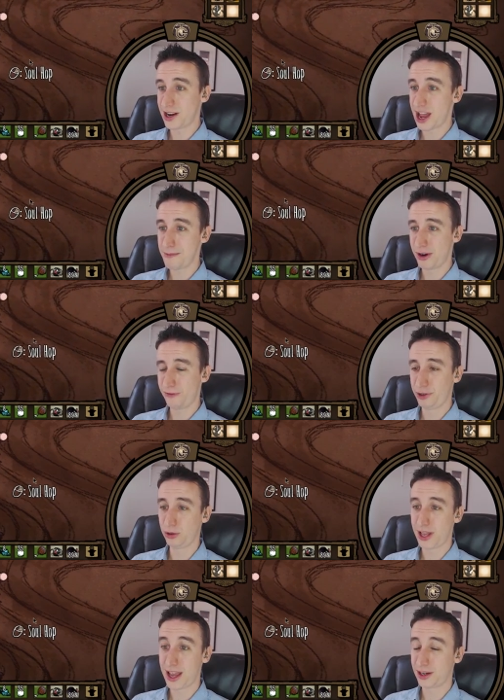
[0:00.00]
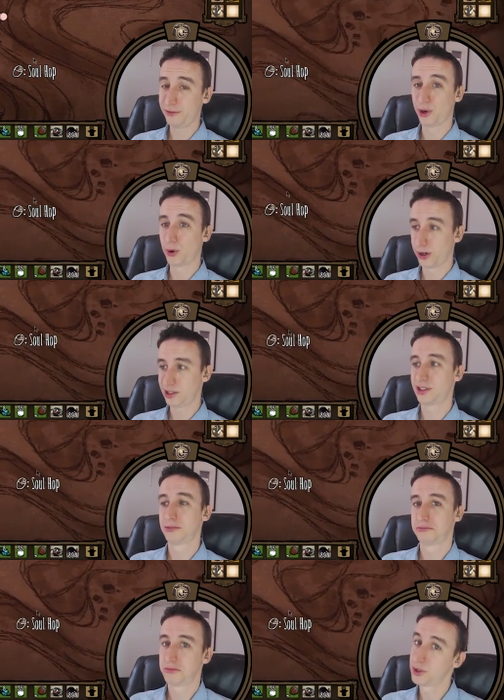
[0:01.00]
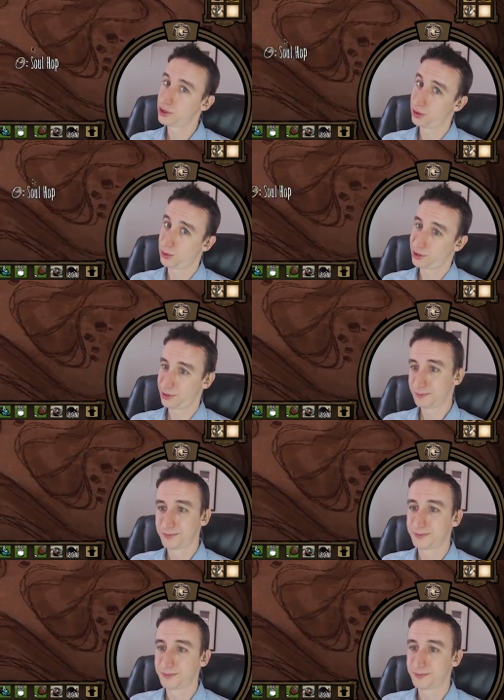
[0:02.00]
nightmare fuel, and of course, souls.